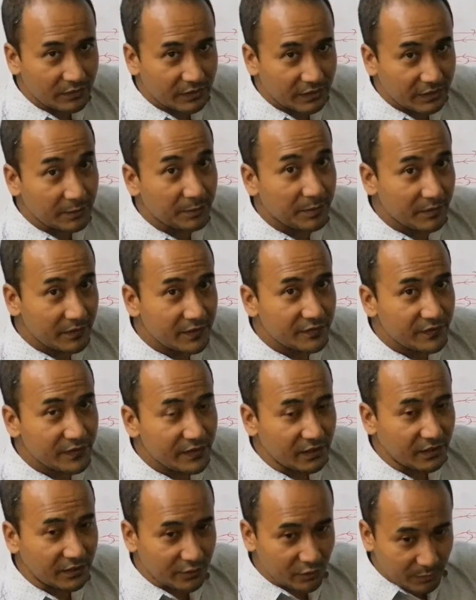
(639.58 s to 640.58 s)
In the previous
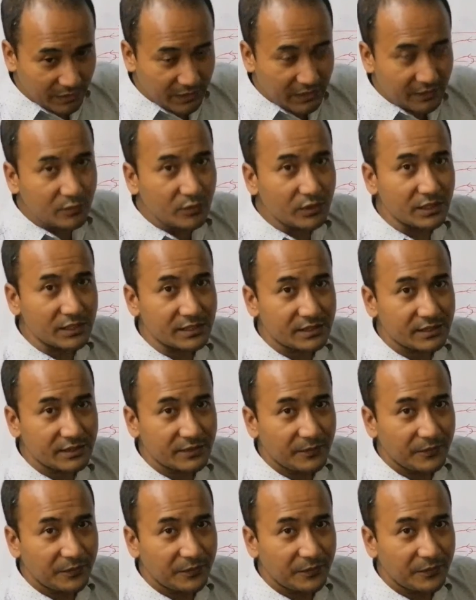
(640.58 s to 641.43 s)
figure, you might have noticed.